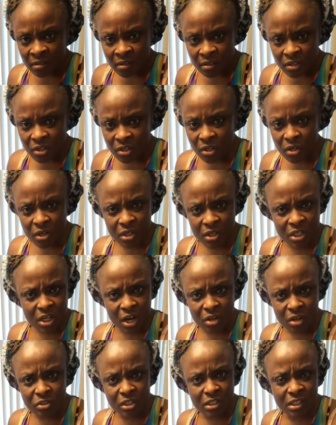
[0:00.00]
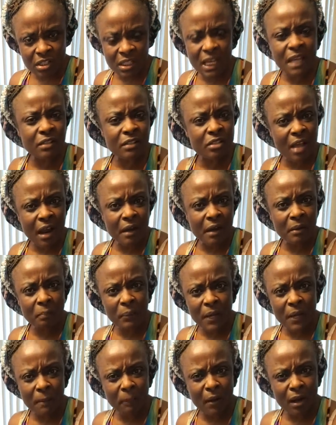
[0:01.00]
you, you just see certain
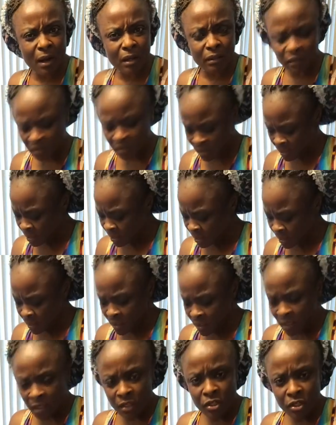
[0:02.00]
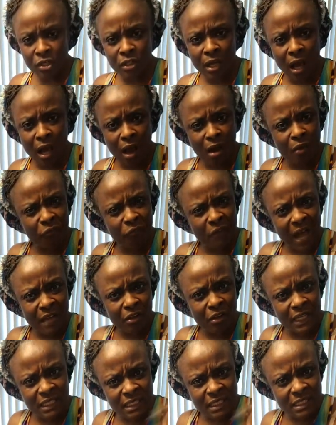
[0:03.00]
people, you know,
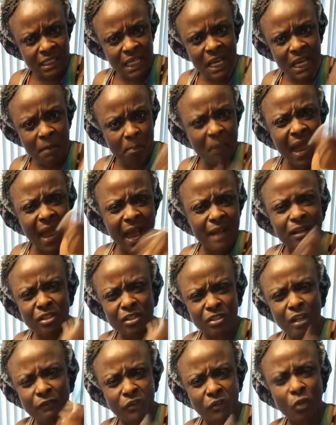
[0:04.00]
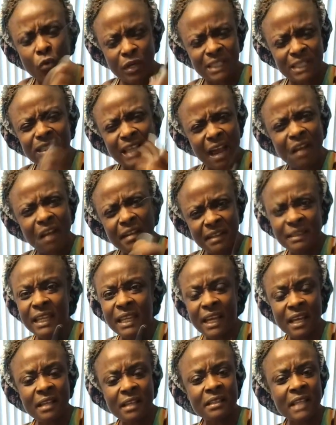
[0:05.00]
following the same patterns of doing certain
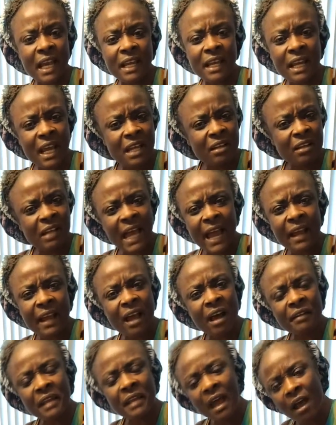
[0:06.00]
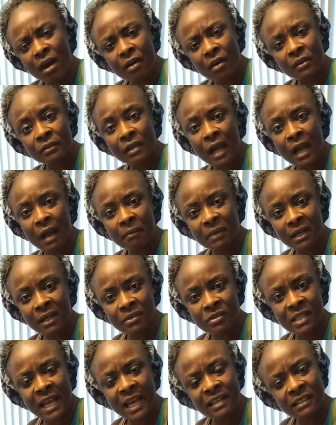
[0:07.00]
things, and then you're like, oh no, I'm
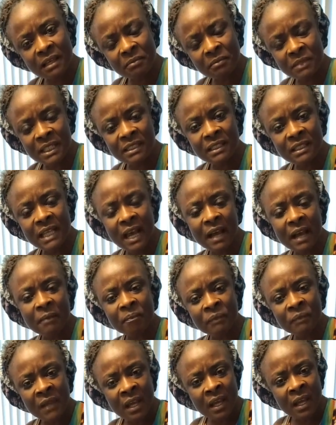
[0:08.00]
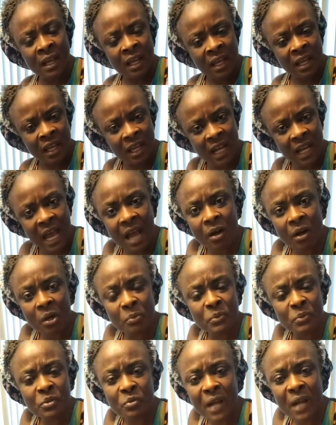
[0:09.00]
gonna say something this time, and I
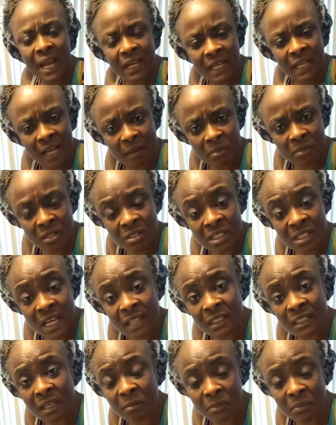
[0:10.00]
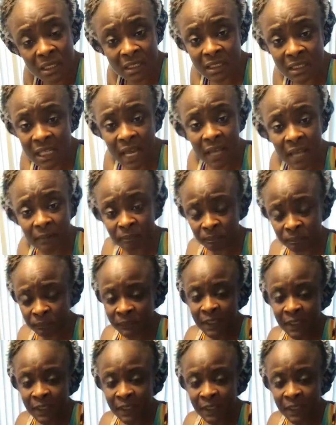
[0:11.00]
hope you're ready. I'm gonna say something this time,